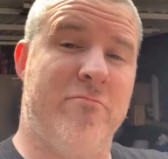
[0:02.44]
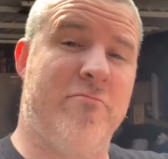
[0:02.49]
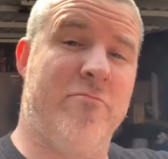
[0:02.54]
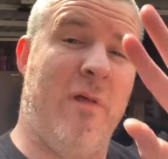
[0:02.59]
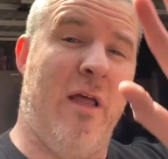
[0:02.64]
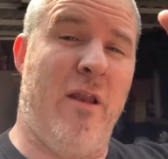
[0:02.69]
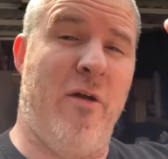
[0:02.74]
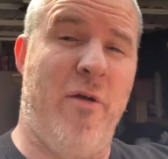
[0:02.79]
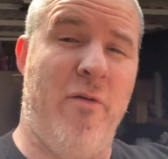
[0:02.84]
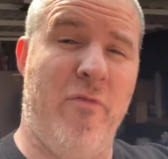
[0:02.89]

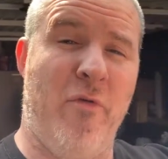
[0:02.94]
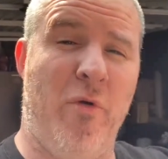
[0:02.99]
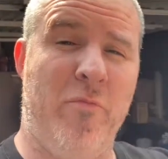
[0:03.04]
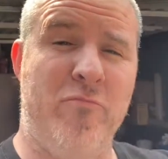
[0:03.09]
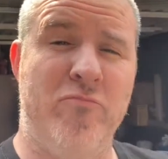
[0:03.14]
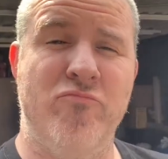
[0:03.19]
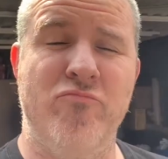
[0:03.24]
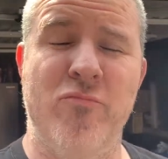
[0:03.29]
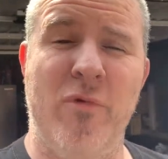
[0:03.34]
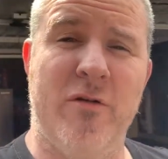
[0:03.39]
Hello everyone,
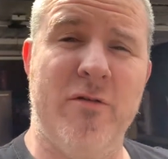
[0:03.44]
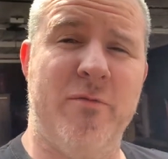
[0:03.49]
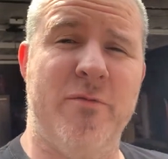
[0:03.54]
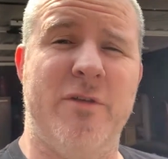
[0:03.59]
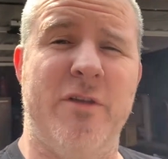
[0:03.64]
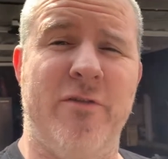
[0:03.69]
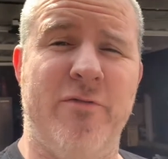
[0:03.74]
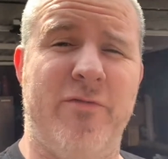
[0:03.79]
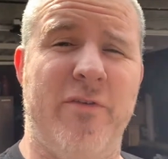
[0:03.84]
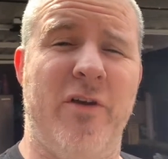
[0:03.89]
welcome to
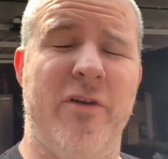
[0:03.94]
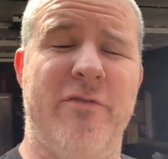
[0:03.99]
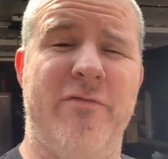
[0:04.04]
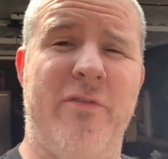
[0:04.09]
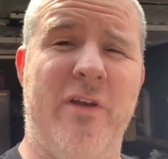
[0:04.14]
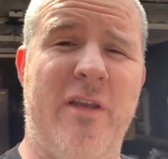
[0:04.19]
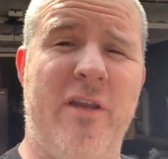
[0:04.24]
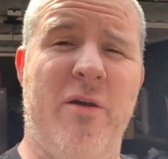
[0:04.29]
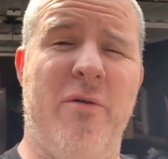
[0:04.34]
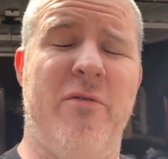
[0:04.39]
the first
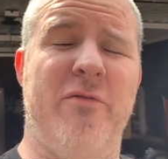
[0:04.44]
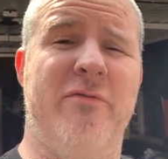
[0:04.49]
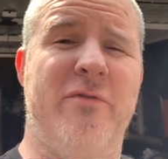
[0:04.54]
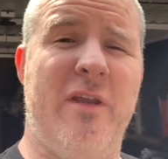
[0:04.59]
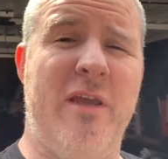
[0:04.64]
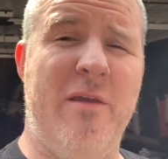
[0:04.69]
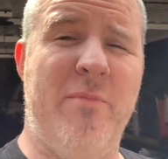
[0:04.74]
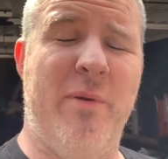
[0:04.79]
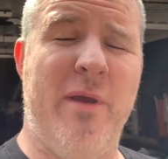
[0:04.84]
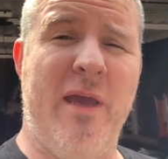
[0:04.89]
video of
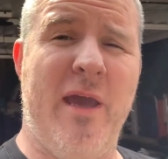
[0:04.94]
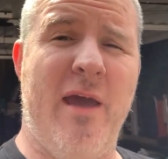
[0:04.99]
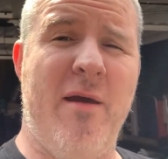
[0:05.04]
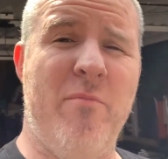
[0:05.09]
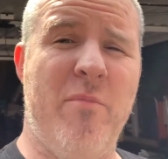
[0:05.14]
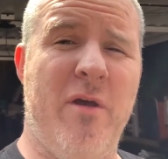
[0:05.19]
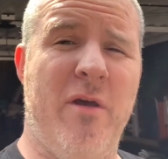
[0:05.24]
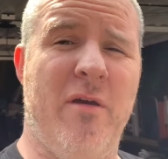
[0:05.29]
DPM.